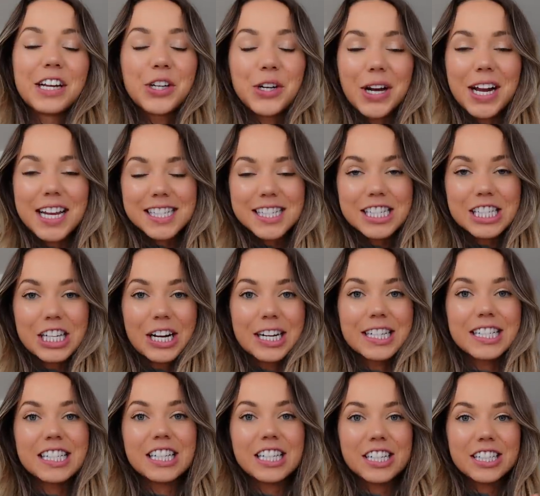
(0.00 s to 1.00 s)
a great
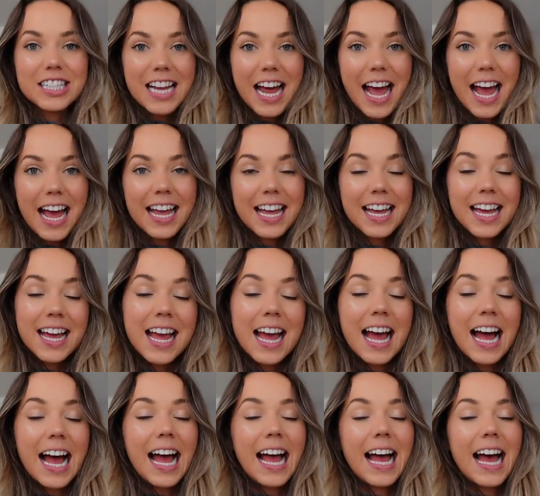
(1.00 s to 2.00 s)
start to your day.
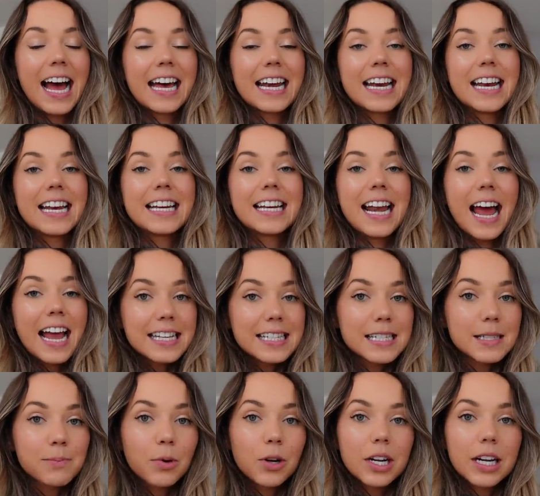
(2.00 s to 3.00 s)
I had a
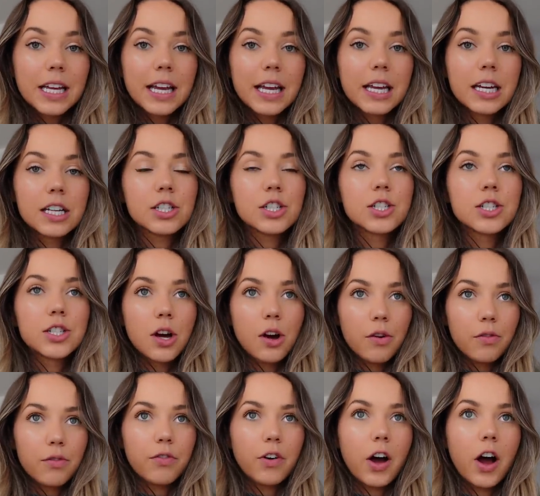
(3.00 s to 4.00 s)
nice morning
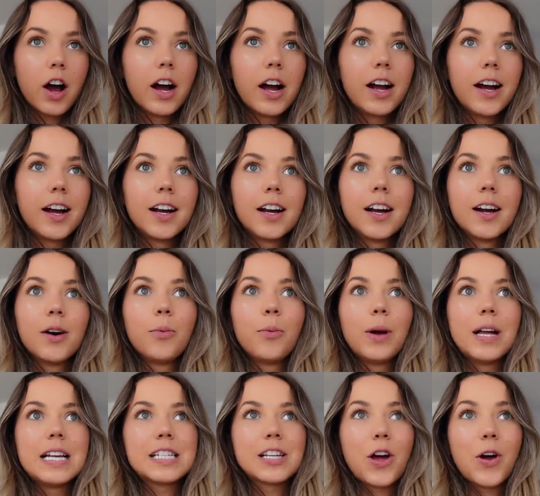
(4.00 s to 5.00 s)
so far.
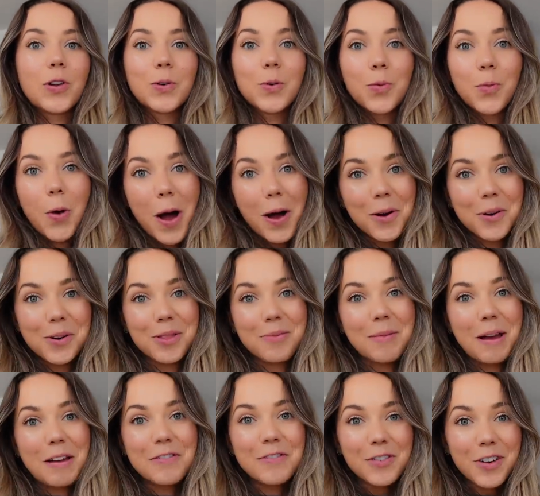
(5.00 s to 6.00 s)
Went on a walk with
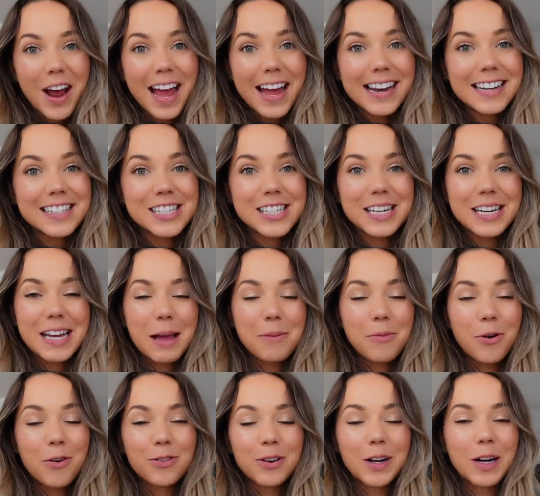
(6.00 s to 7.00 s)
my friend. She
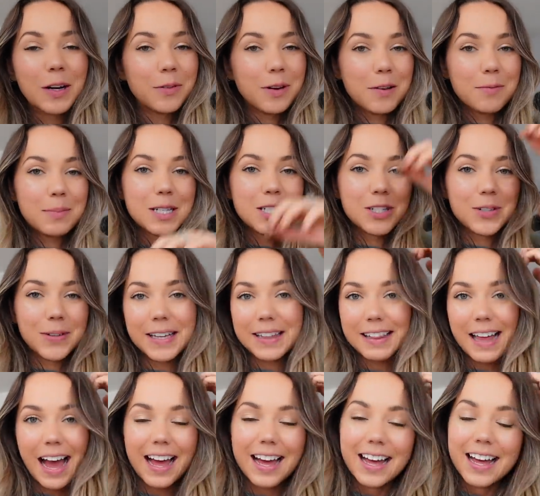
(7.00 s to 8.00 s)
came over and we've been doing
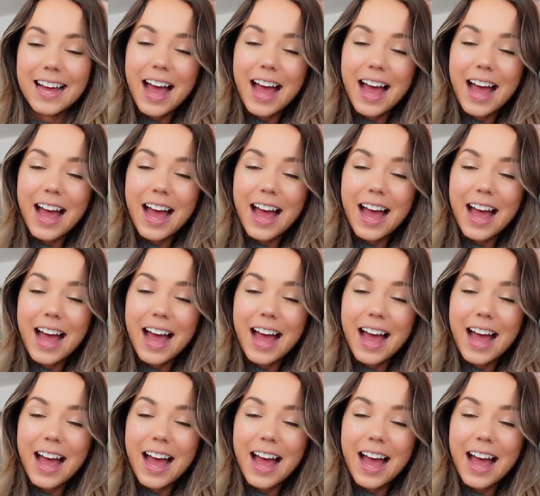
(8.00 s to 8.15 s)
that